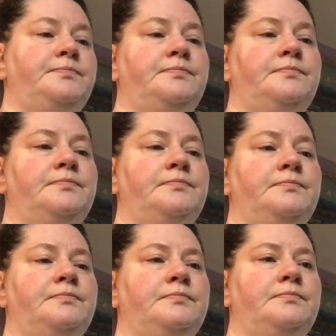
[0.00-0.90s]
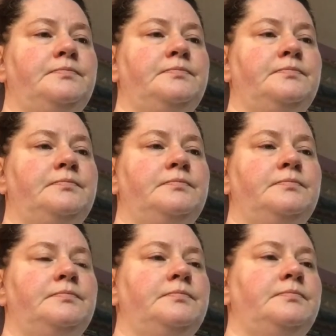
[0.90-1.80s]

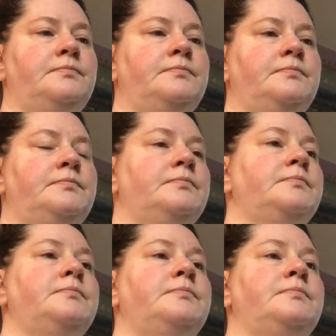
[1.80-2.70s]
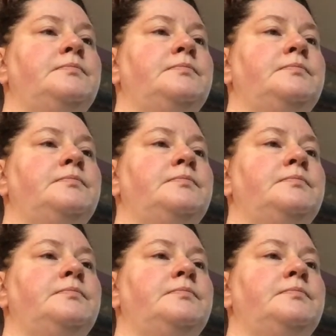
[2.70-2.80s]
(no one is talking)